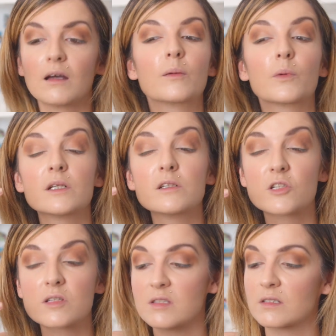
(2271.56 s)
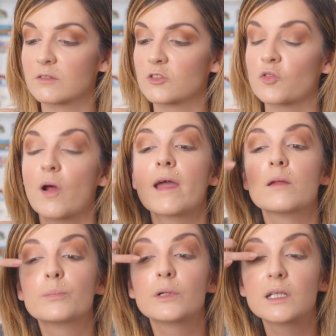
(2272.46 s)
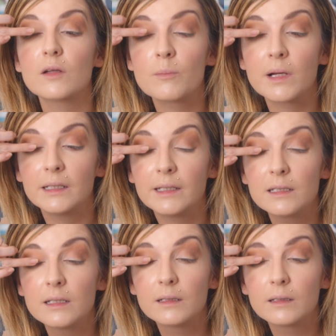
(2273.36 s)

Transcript: I'm gonna just try and put it on my lid.